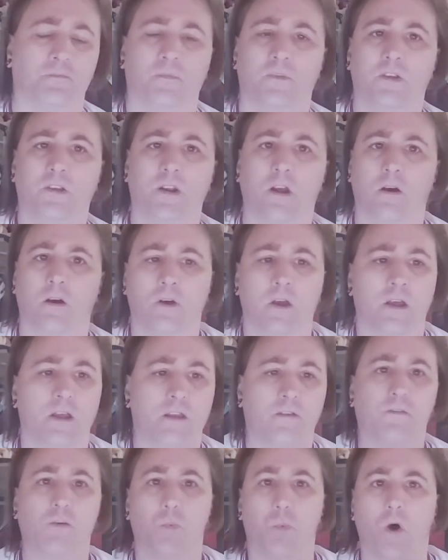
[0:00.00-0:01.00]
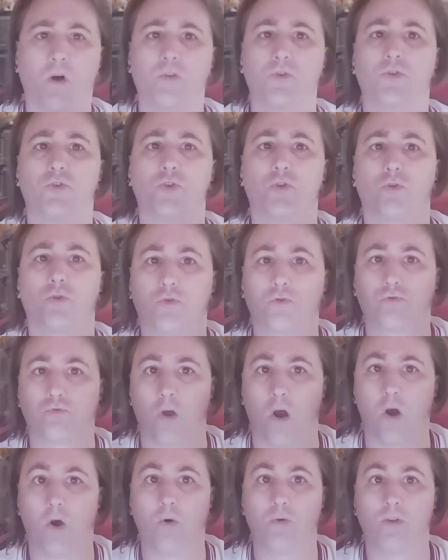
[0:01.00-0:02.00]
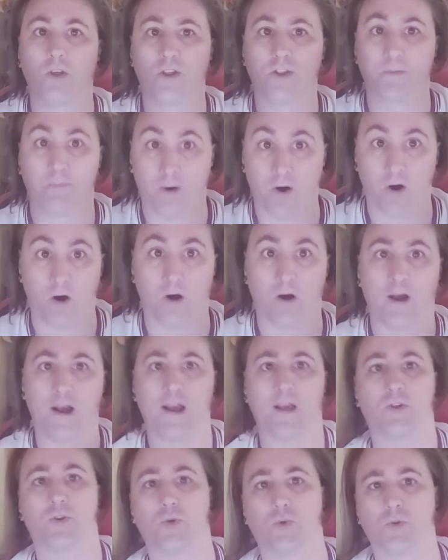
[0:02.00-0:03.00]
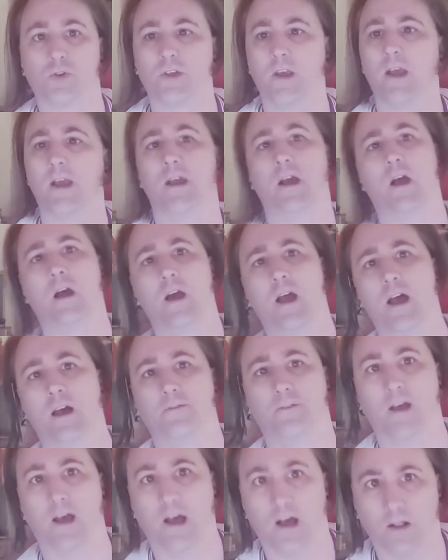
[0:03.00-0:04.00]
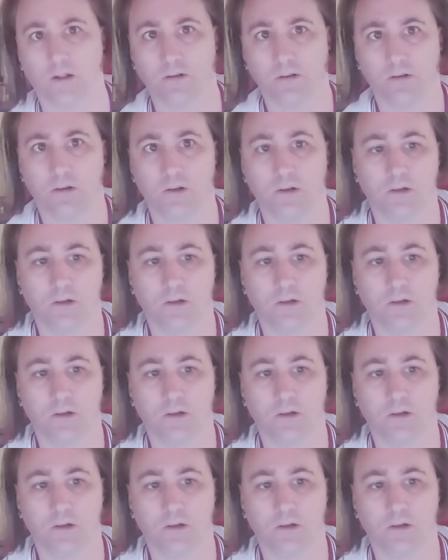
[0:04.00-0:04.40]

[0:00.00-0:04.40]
You know, if you want to grow the sport, as you say, RFL,